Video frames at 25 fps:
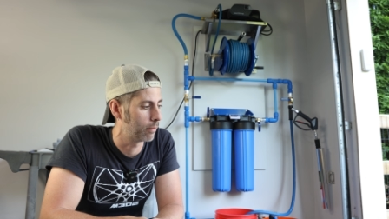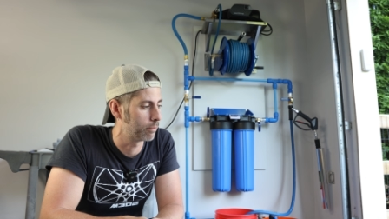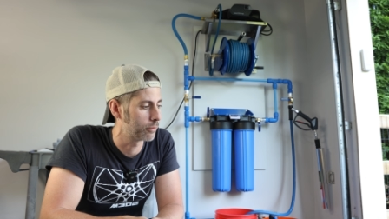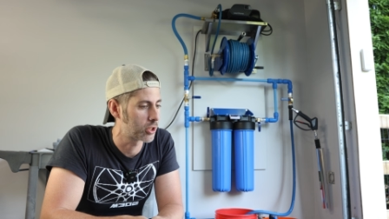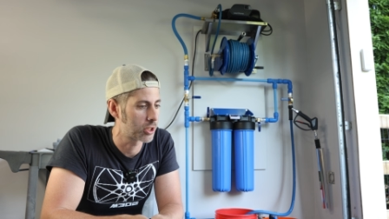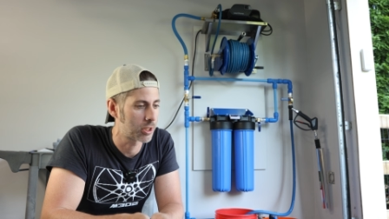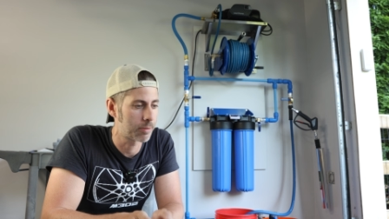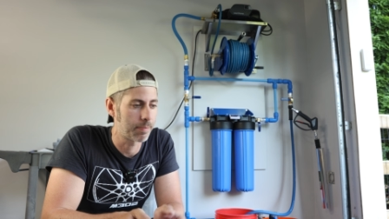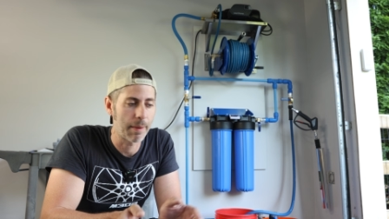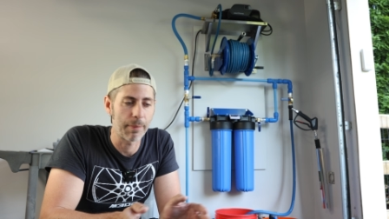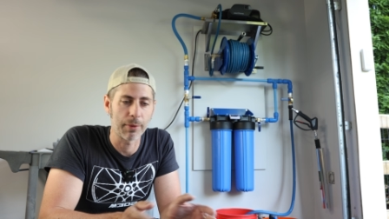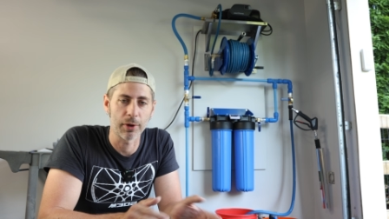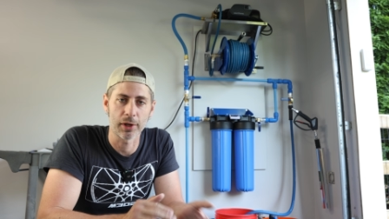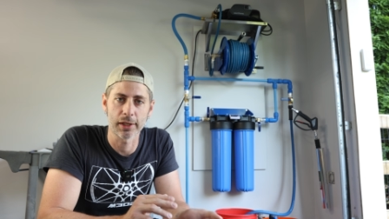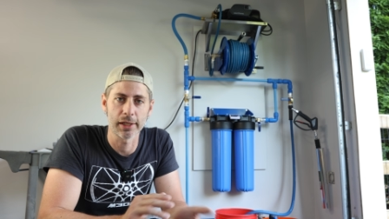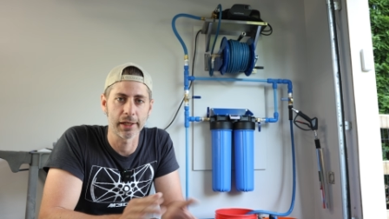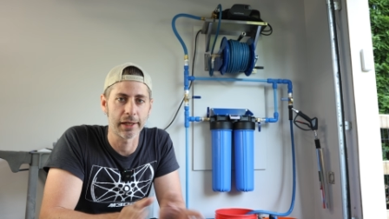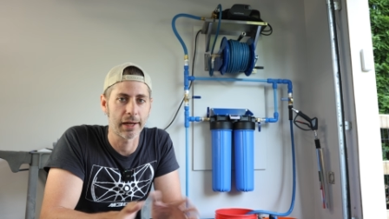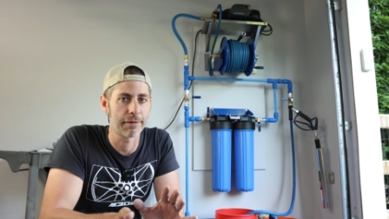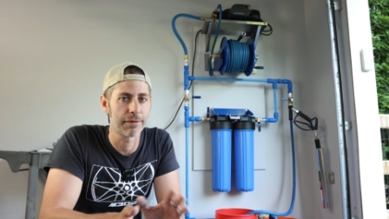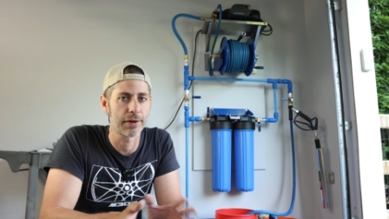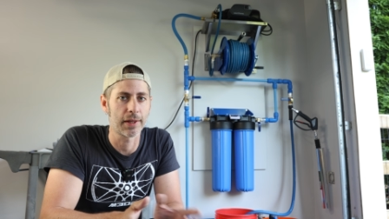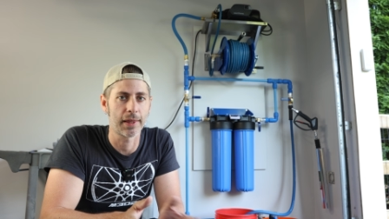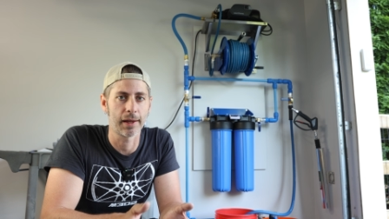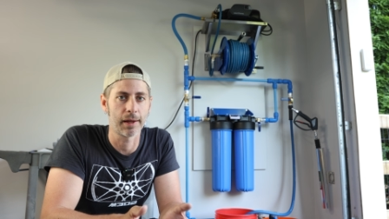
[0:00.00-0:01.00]
just to be able to
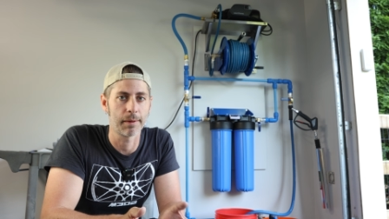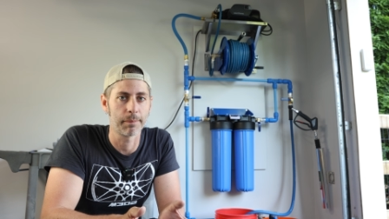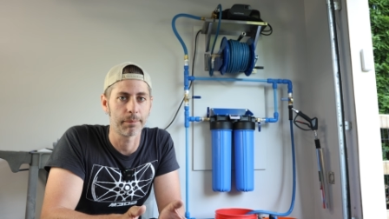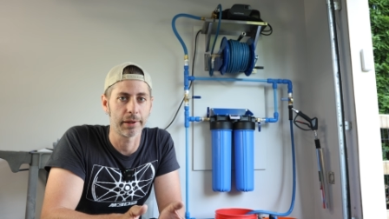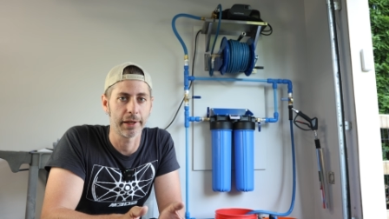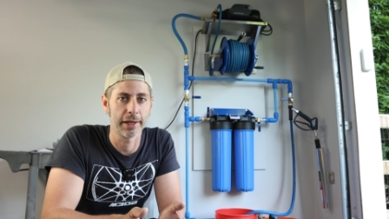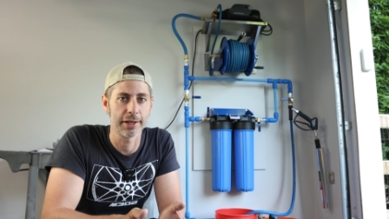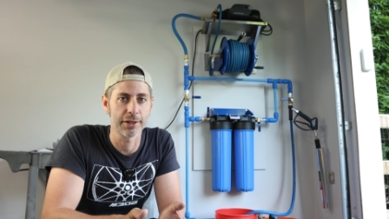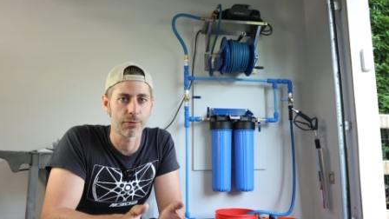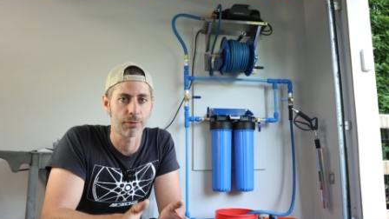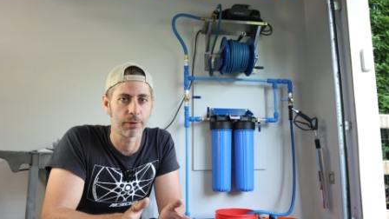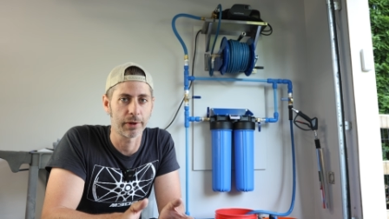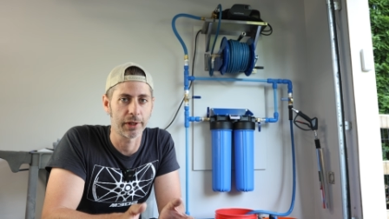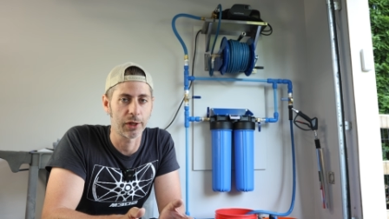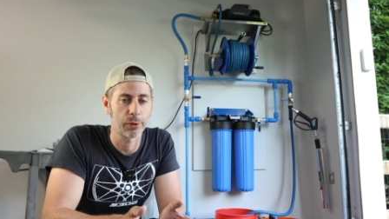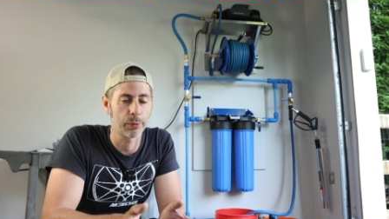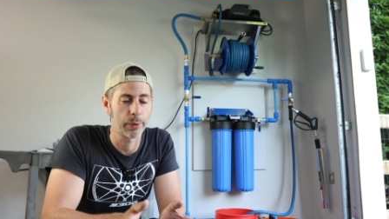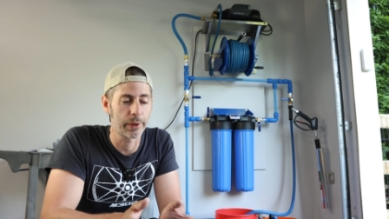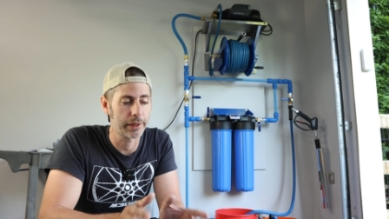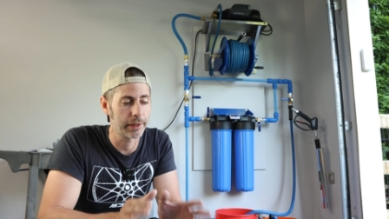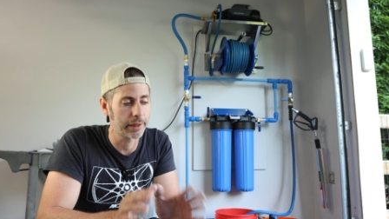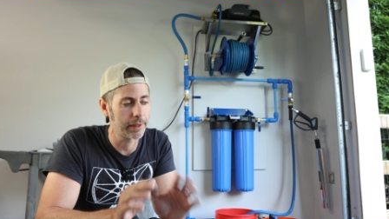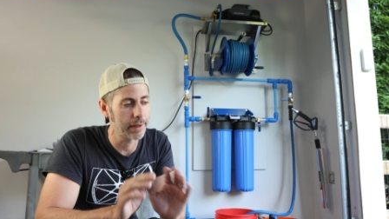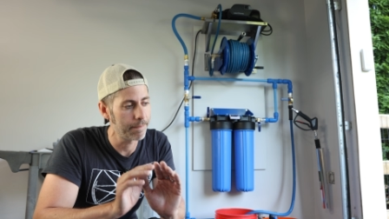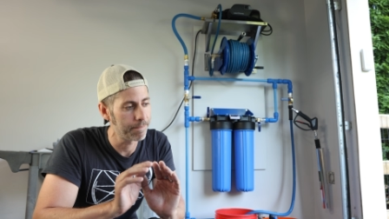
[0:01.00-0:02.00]
click everything in place really
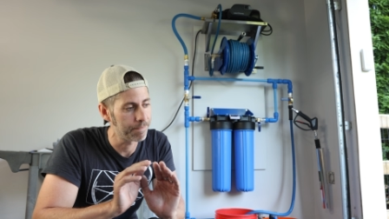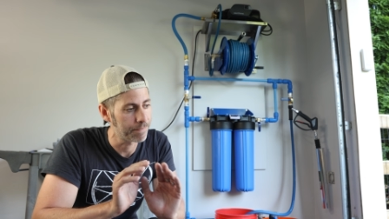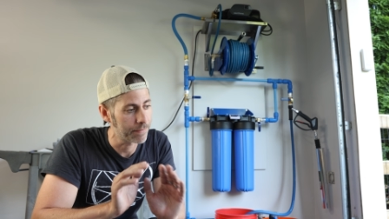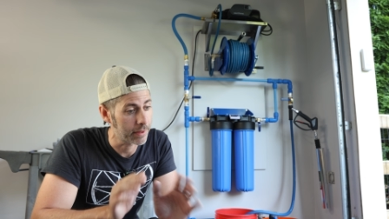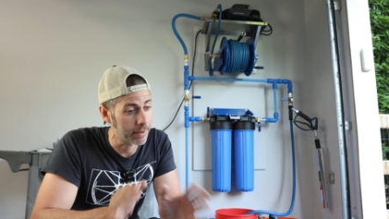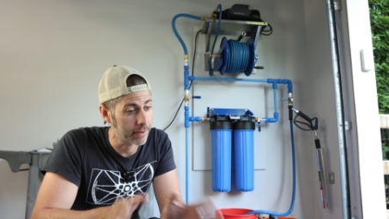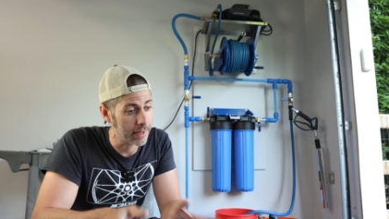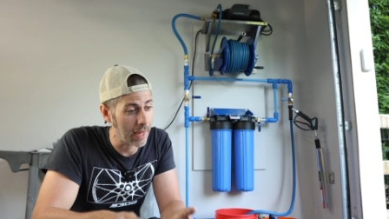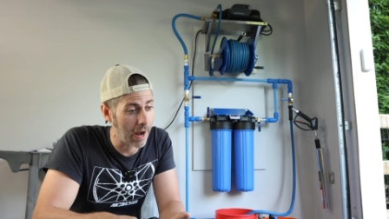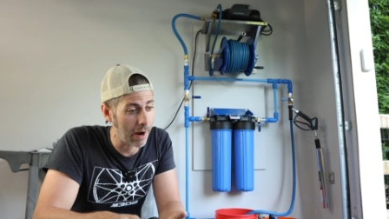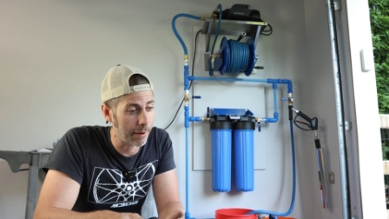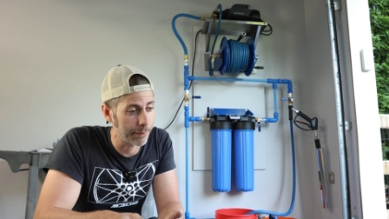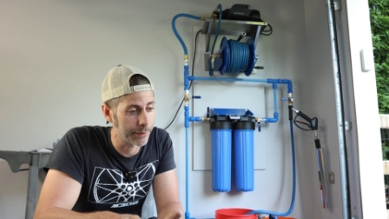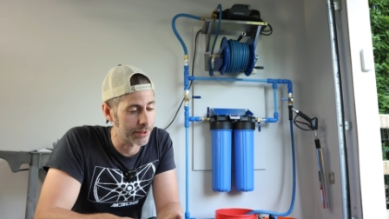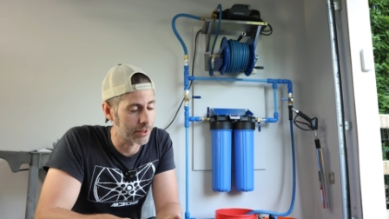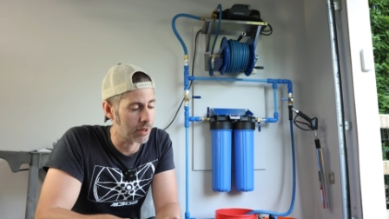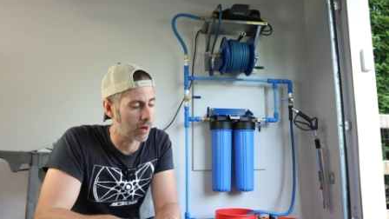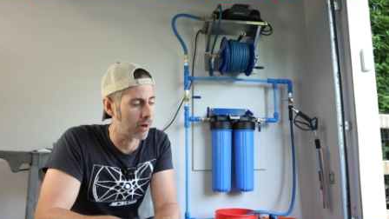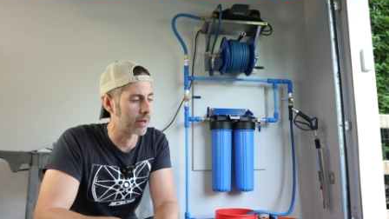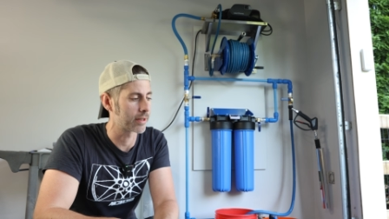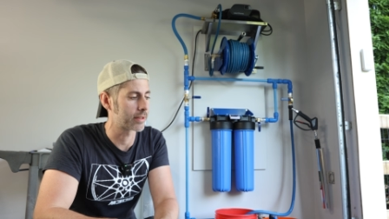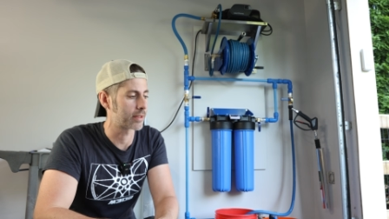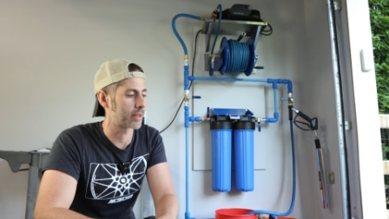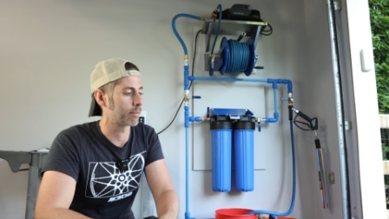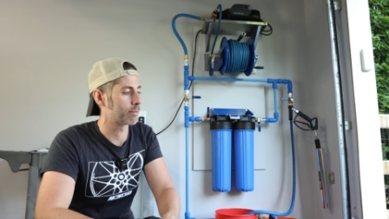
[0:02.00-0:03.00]
quickly, that was
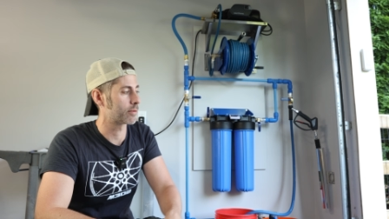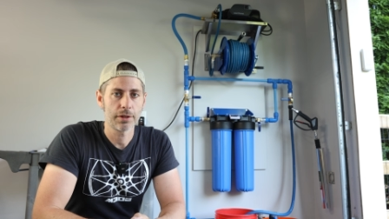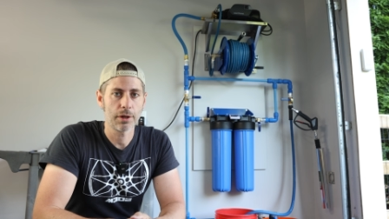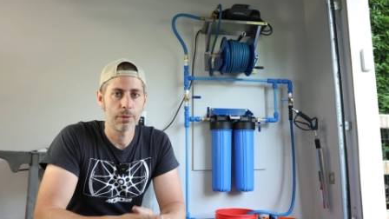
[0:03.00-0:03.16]
awesome.